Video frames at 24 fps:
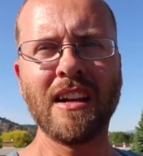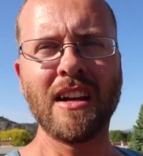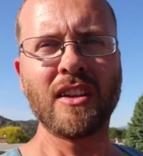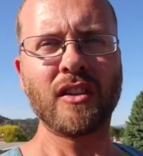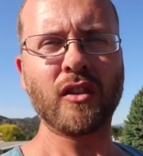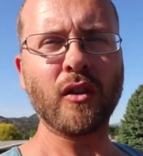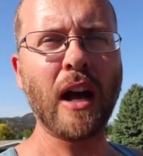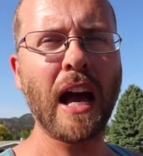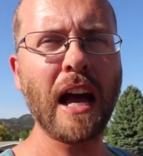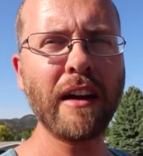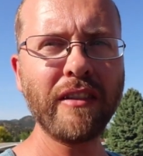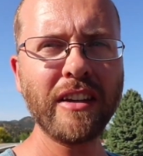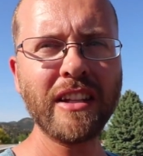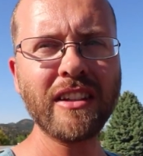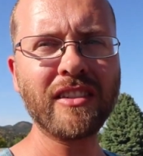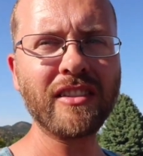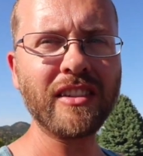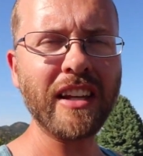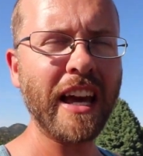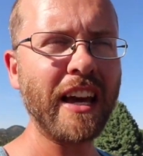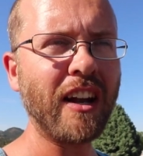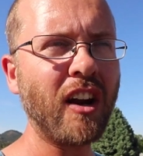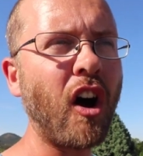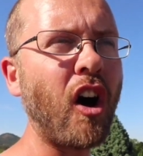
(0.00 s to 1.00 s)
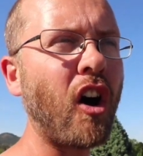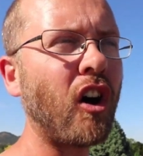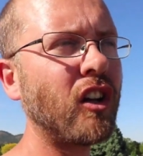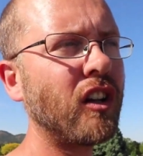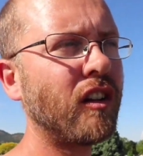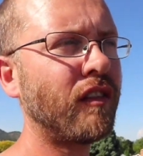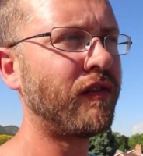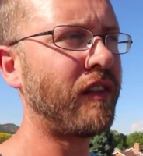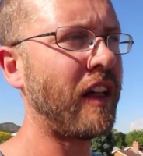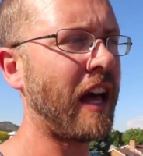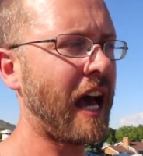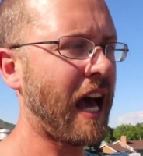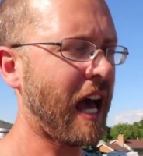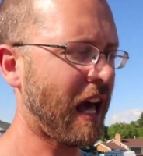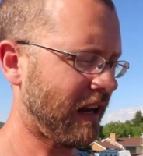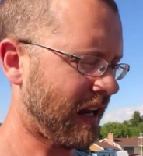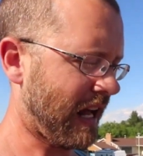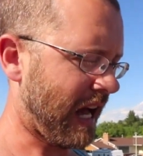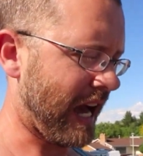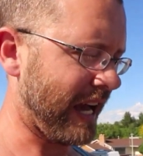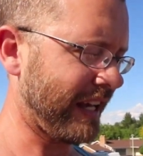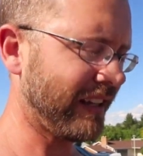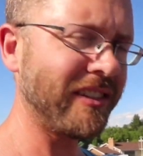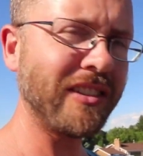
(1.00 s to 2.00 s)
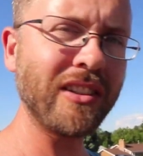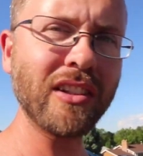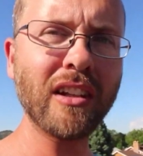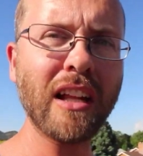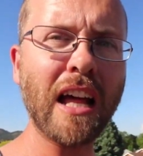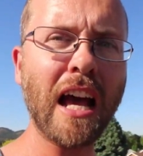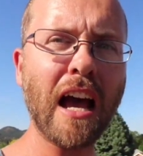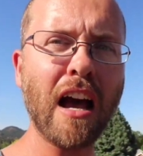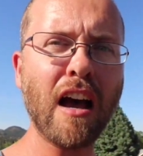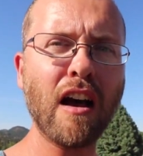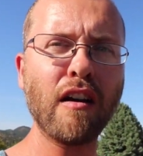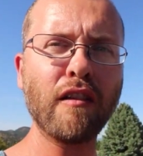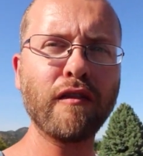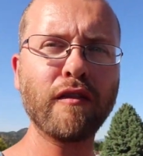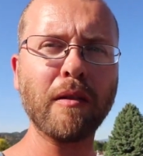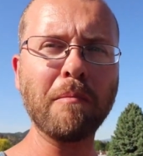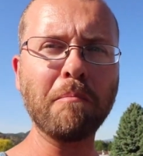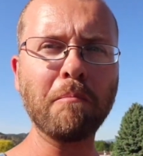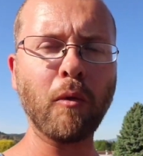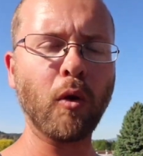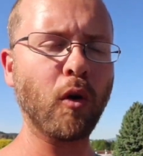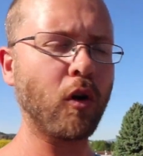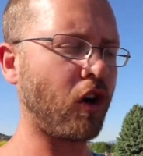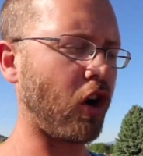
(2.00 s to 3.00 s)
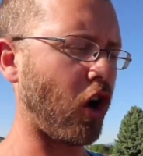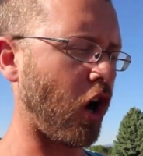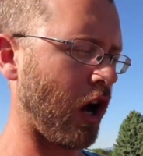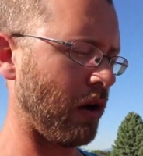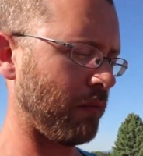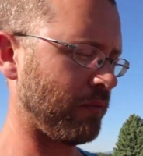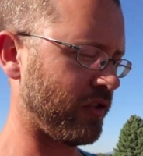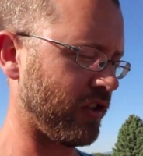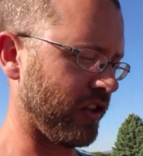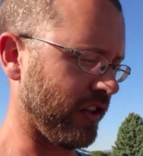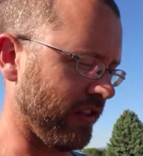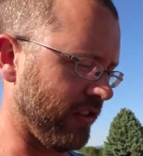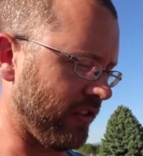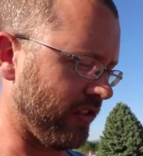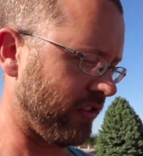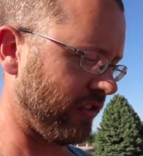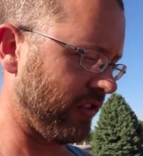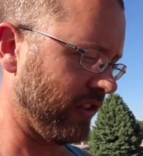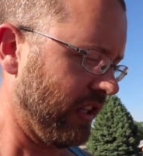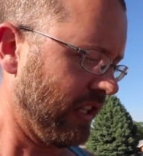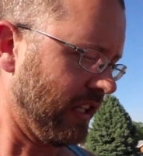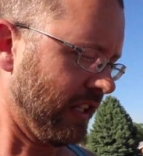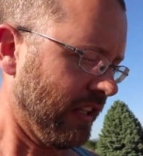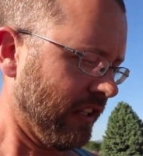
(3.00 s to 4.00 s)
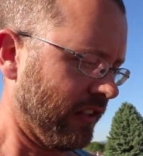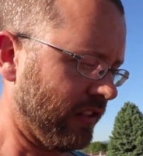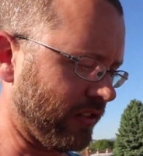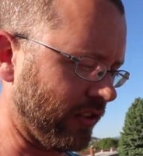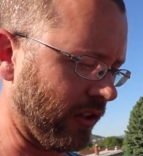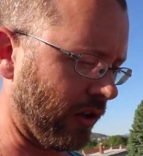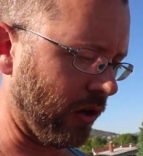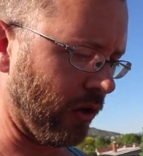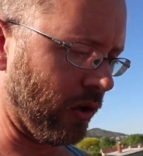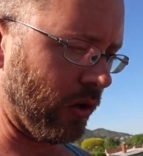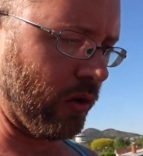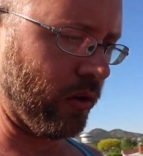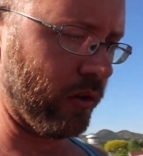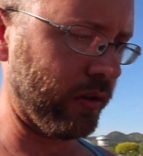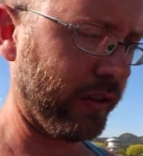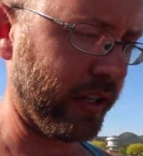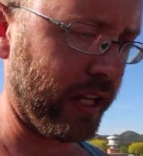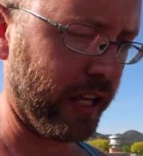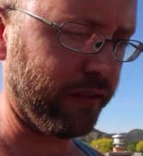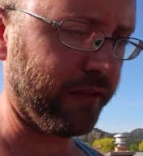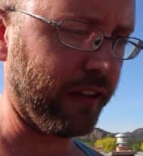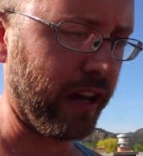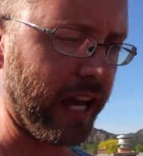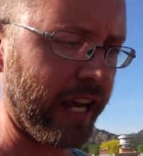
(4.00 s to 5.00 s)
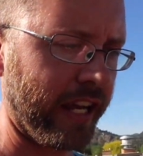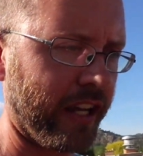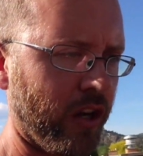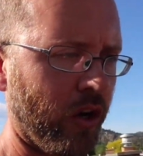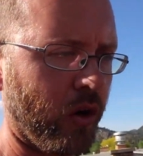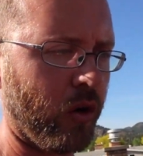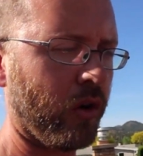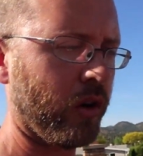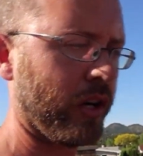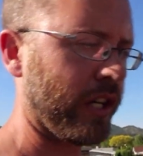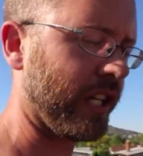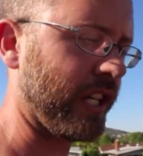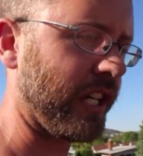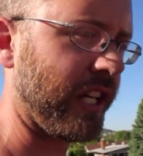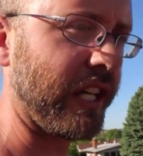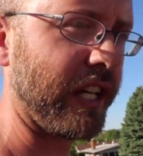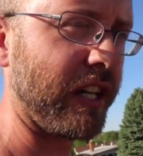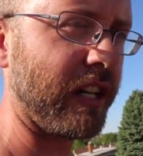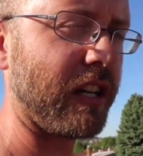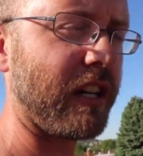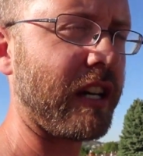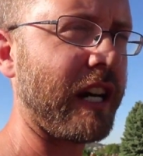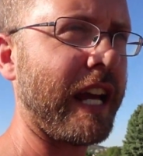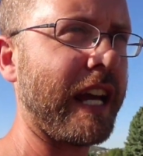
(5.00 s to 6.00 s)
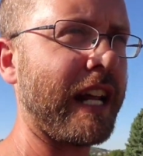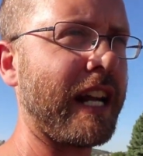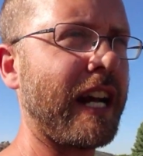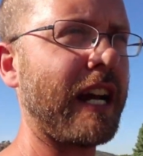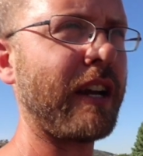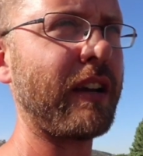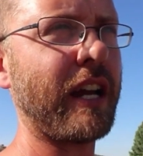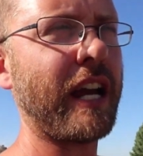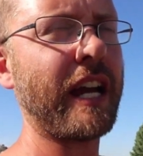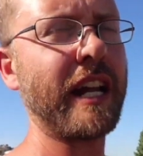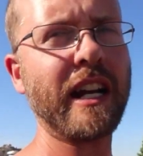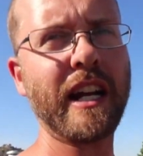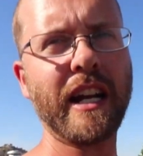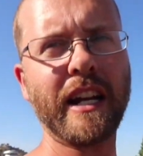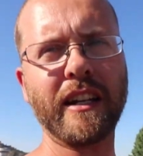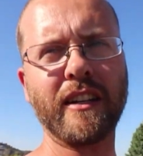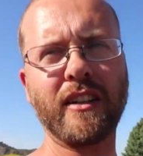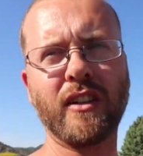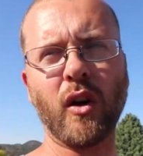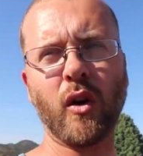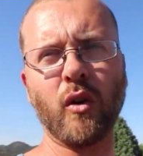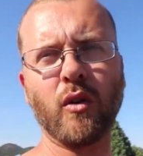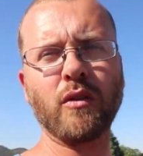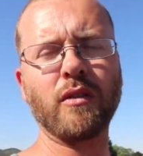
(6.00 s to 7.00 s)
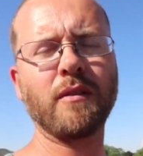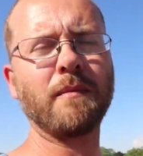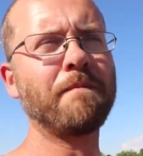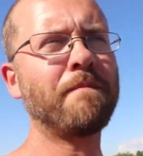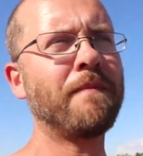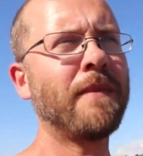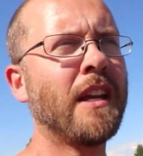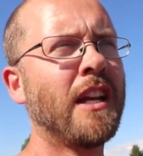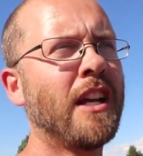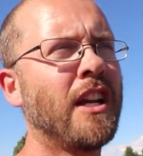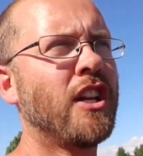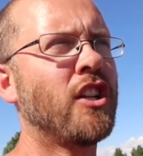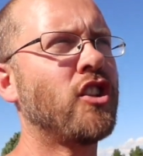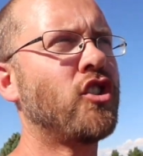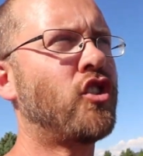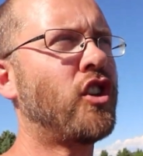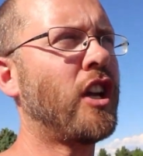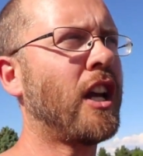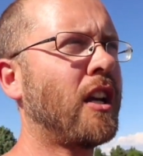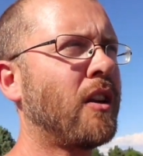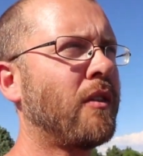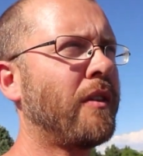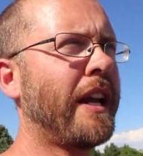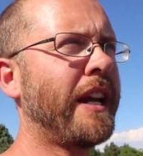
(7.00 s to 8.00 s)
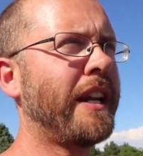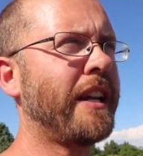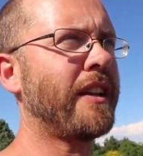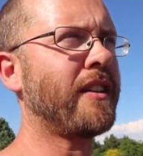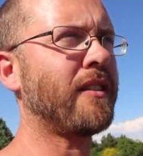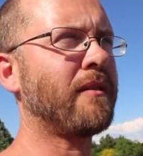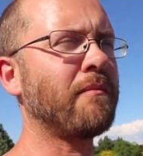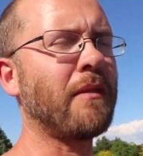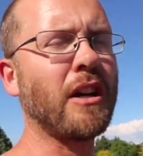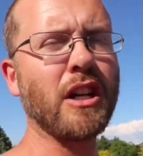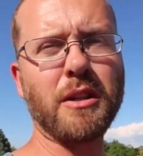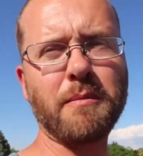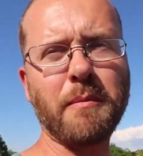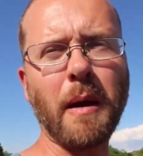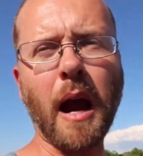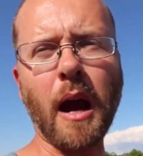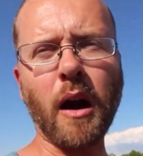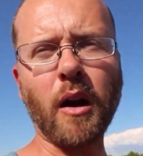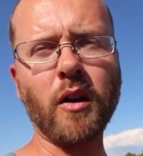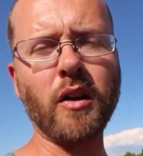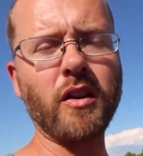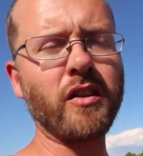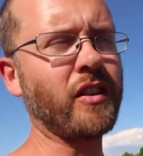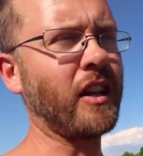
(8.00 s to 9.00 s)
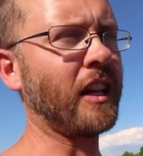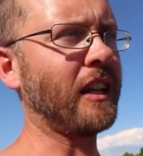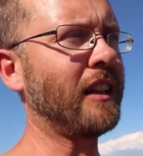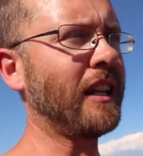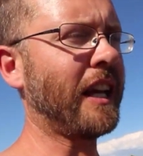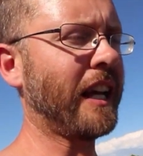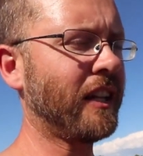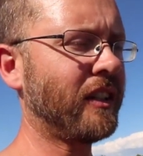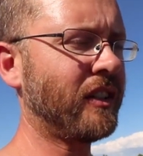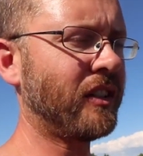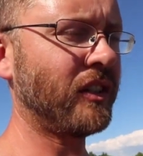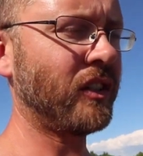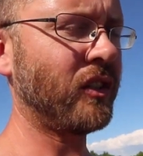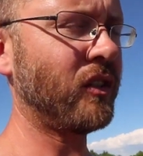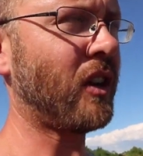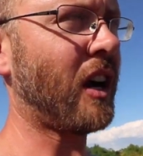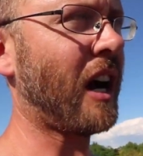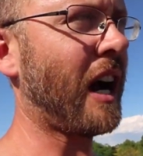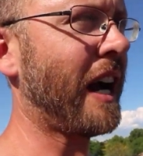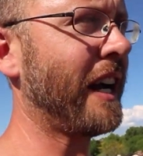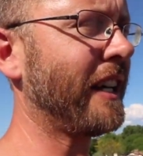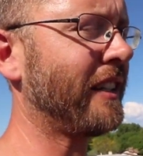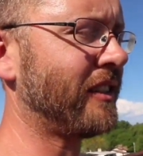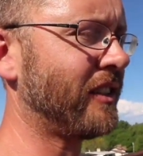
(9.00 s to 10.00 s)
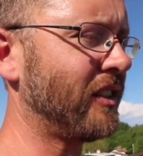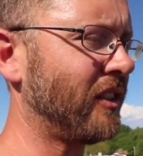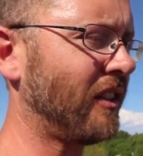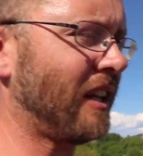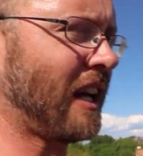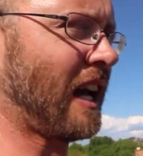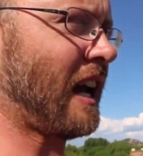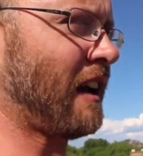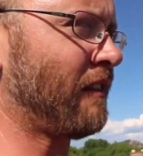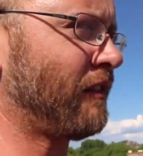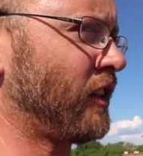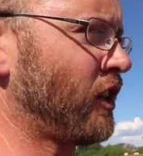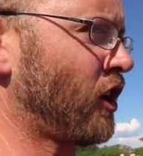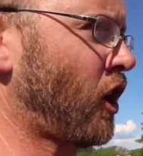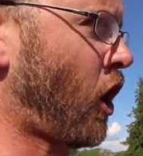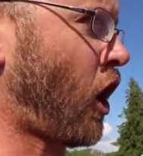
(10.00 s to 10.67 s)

So having said all of that, I still have more options. So if I go a year and I, and I don't generate as much power as I'd like to, I still have the